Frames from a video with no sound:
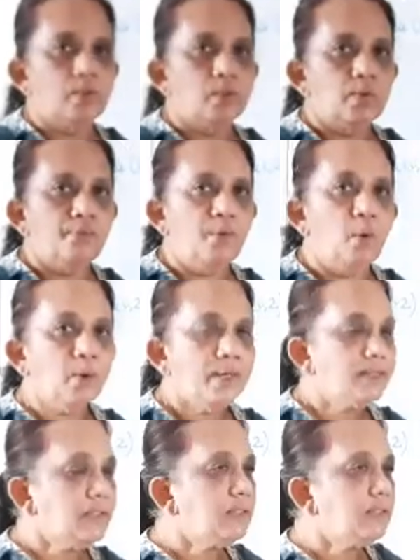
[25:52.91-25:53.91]
So,
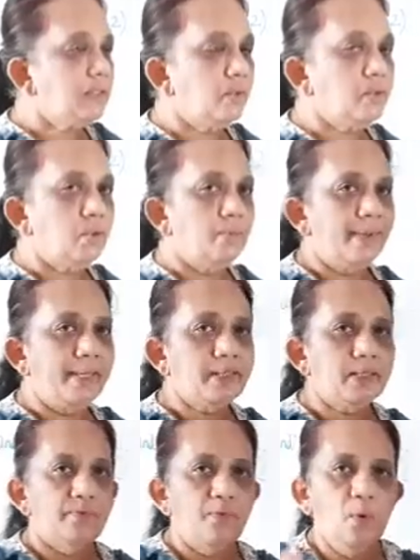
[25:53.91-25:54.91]
focus is 0, 2
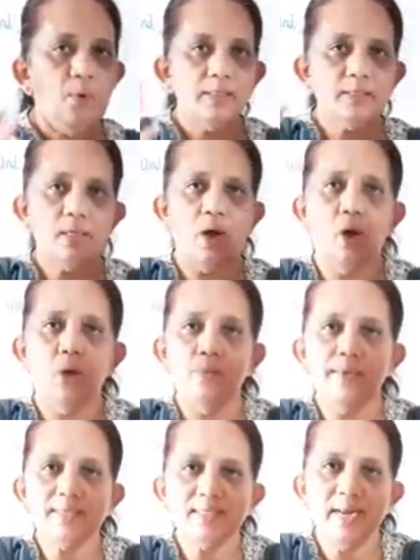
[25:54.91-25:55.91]
means focus
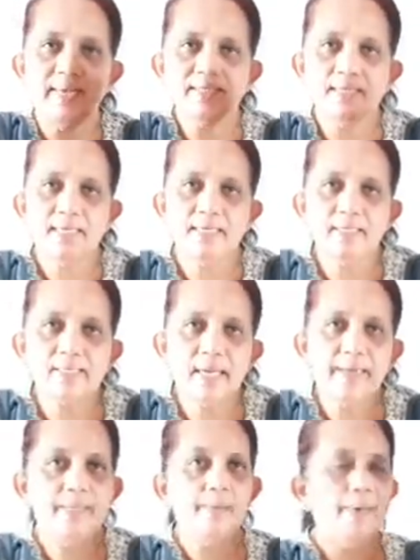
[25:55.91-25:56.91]
always lies
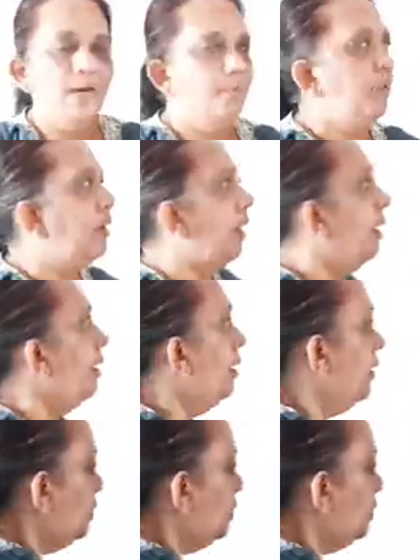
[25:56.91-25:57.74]
inside the parabola.